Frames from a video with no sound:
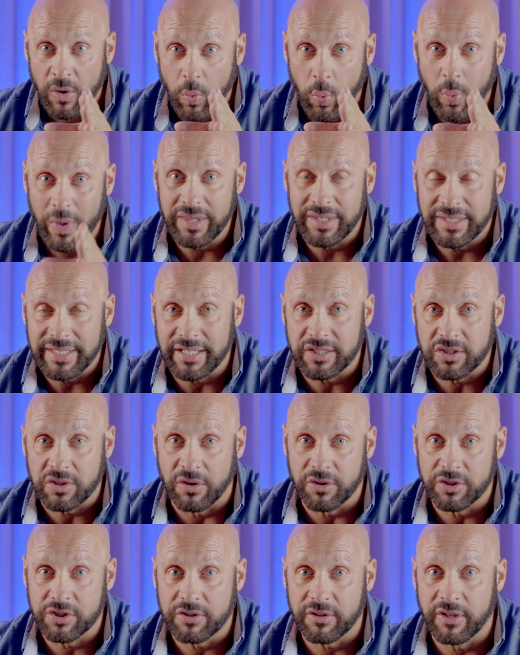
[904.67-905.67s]
with
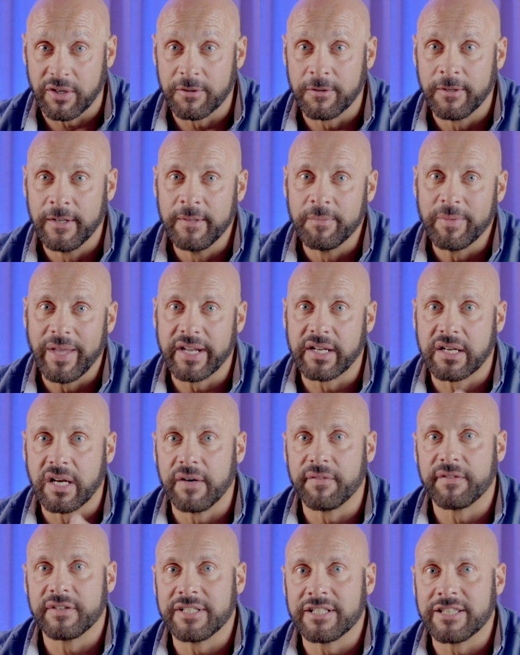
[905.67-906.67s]
testosterone and
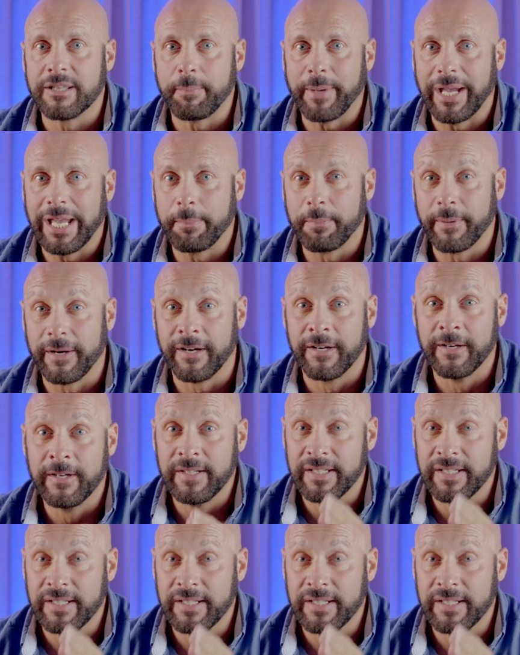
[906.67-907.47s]
covered in the paper